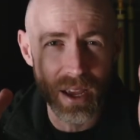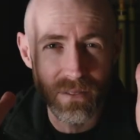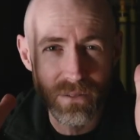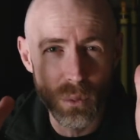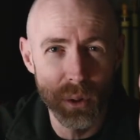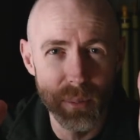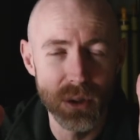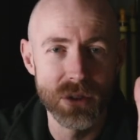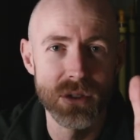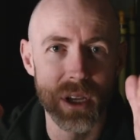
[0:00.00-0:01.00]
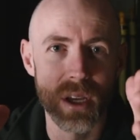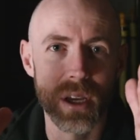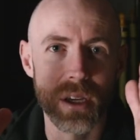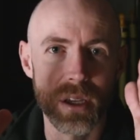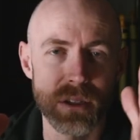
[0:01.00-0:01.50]
and foremost
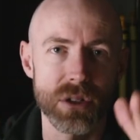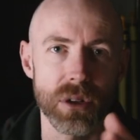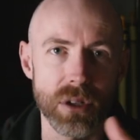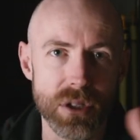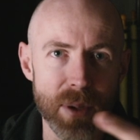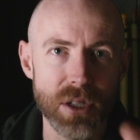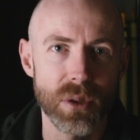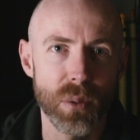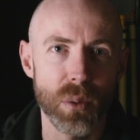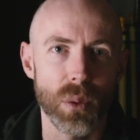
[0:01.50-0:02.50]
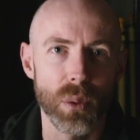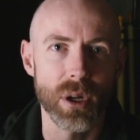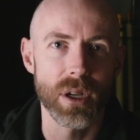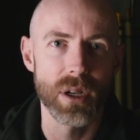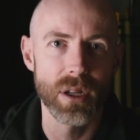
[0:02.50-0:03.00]
concern, especially when we're
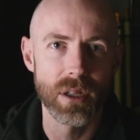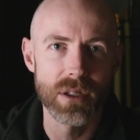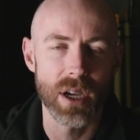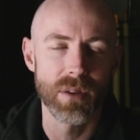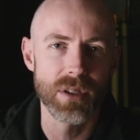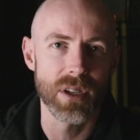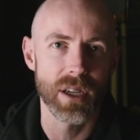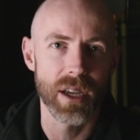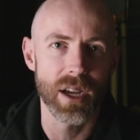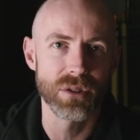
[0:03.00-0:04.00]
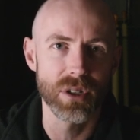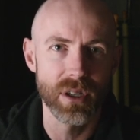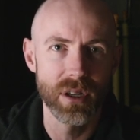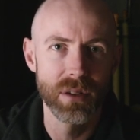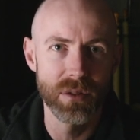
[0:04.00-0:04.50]
working inside of a
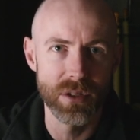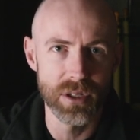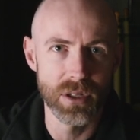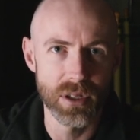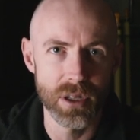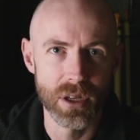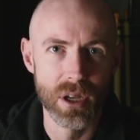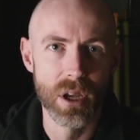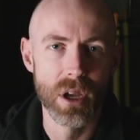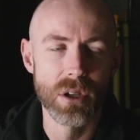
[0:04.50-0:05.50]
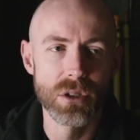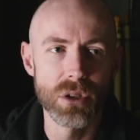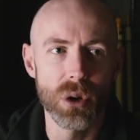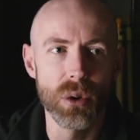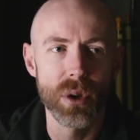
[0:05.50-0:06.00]
psychiatric facility.
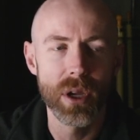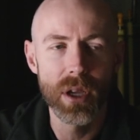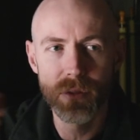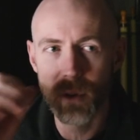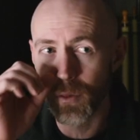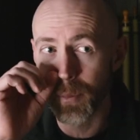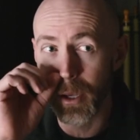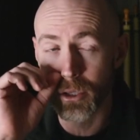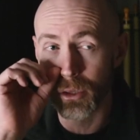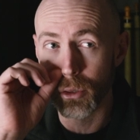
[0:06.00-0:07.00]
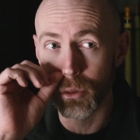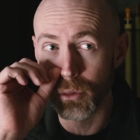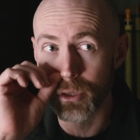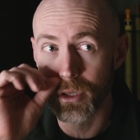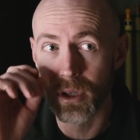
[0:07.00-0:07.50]
So, if you have a patient
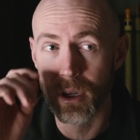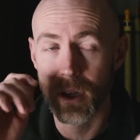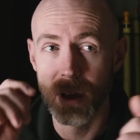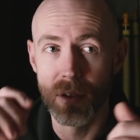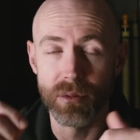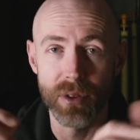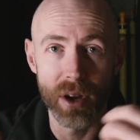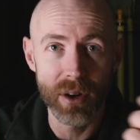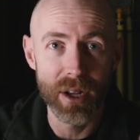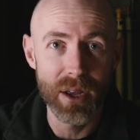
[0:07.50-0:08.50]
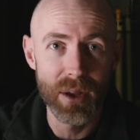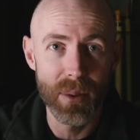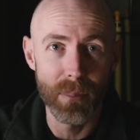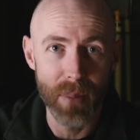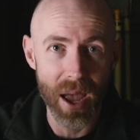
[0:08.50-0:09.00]
who's very
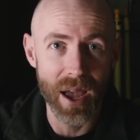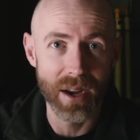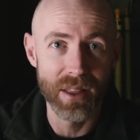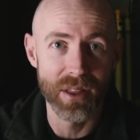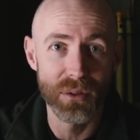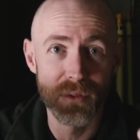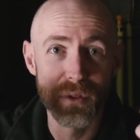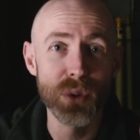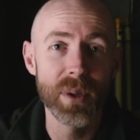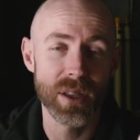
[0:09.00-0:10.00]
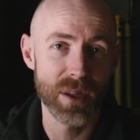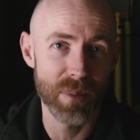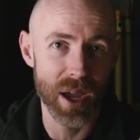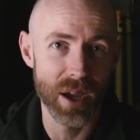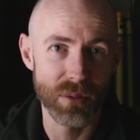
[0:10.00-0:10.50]
mad. They're fumingly
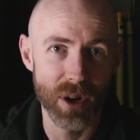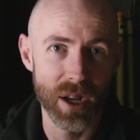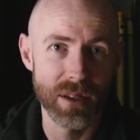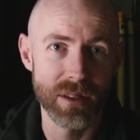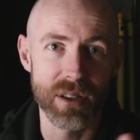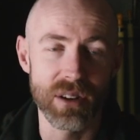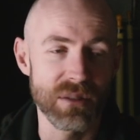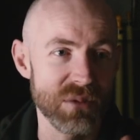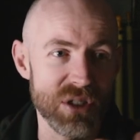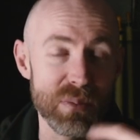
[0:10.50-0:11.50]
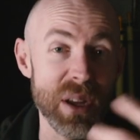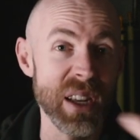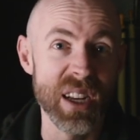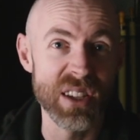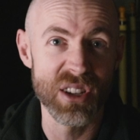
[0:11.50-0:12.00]
mad, right? They're
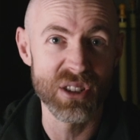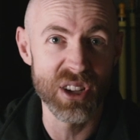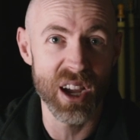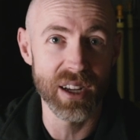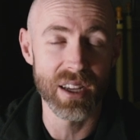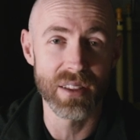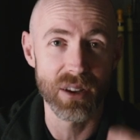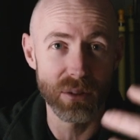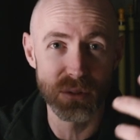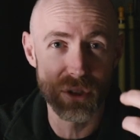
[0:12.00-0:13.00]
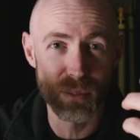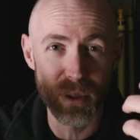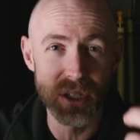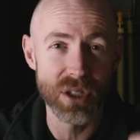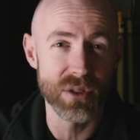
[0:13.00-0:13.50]
spitting as they're talking. Their
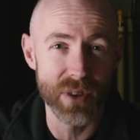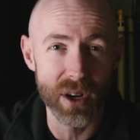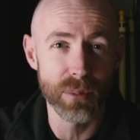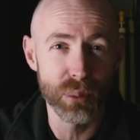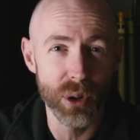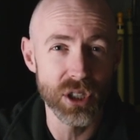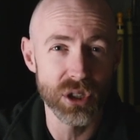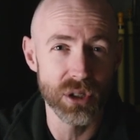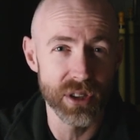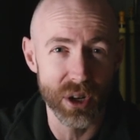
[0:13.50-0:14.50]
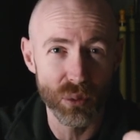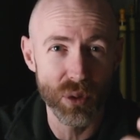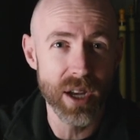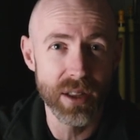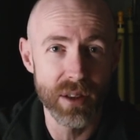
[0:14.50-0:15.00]
speech is very pressured. They're
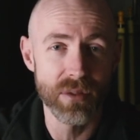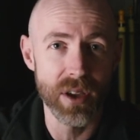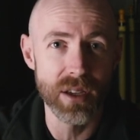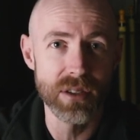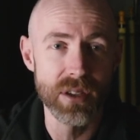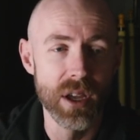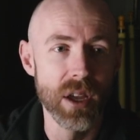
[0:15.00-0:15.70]
red in the face.